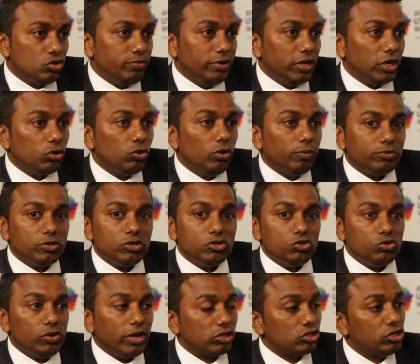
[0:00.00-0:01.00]
equipped
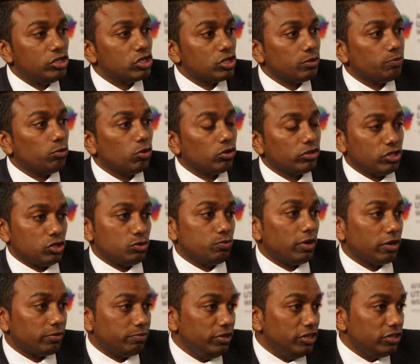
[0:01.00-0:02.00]
to actually support a
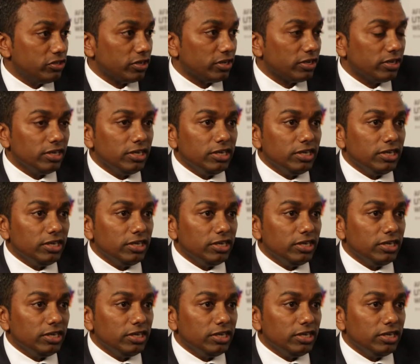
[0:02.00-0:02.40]
smart meter.